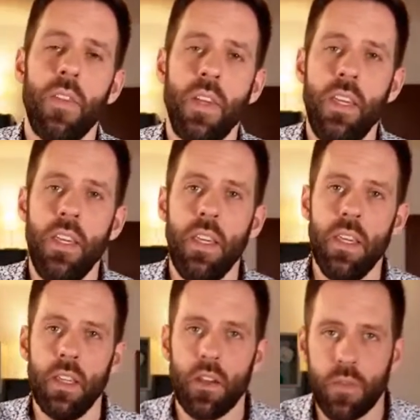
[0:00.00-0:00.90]
The key
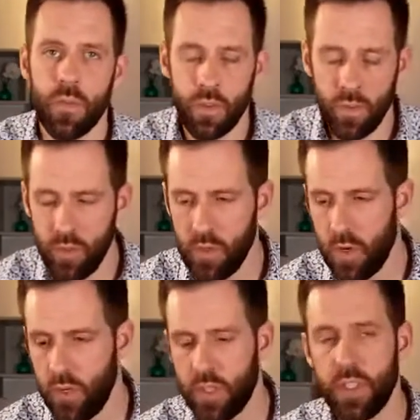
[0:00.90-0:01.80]
here for new
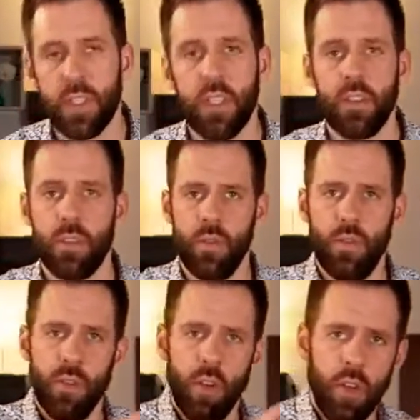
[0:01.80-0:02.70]
coaches is
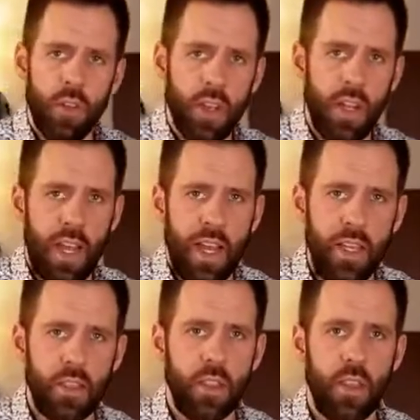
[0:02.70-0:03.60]
to turn the
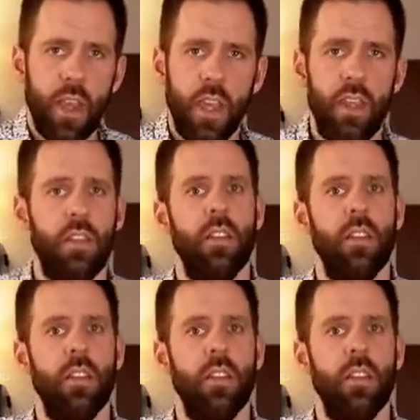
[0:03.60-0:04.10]
likes that they get